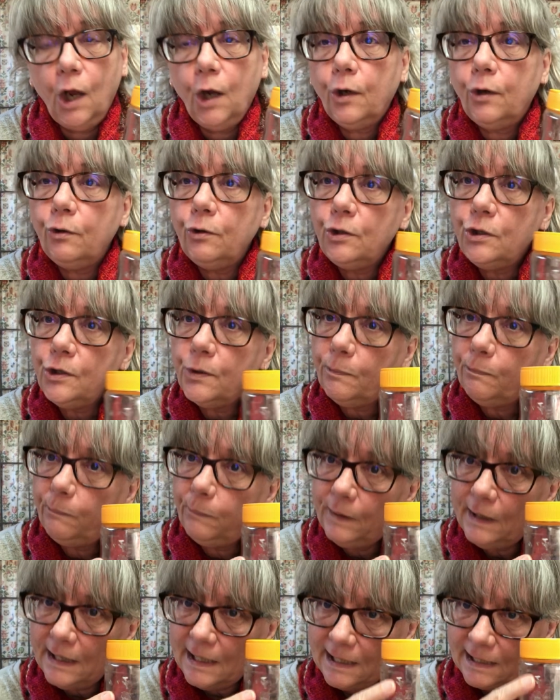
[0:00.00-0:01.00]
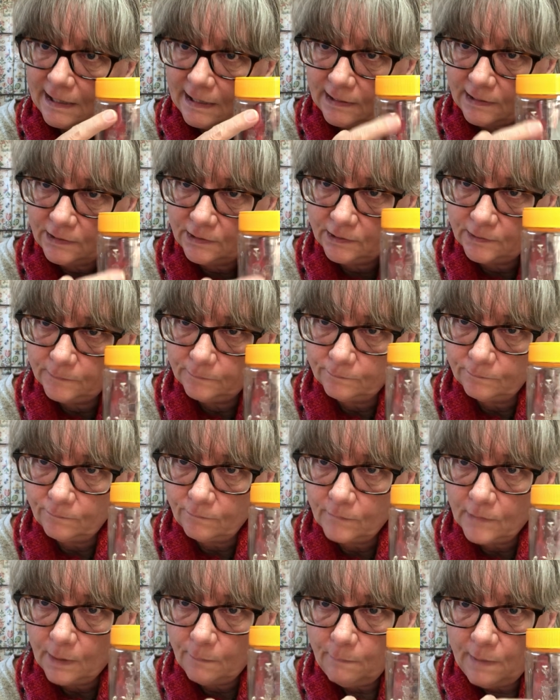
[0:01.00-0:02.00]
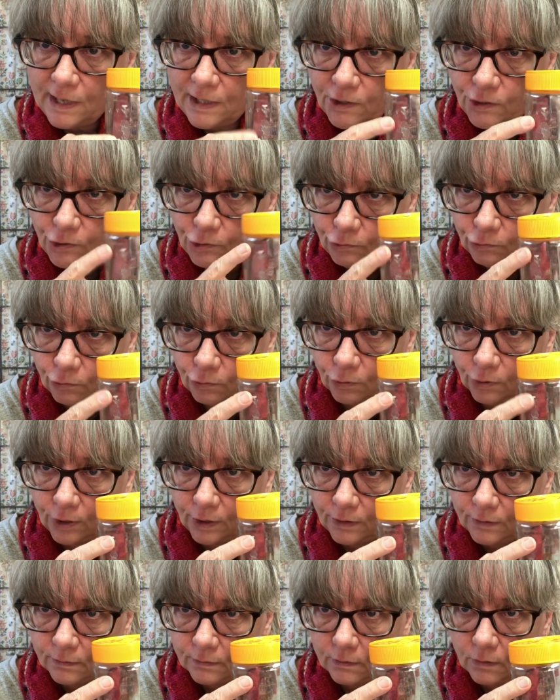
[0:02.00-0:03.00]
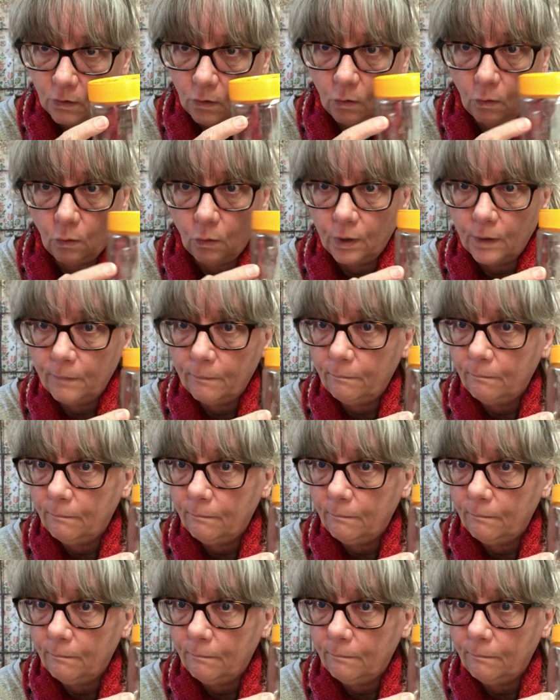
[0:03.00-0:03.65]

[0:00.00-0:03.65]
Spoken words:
could you please make sure or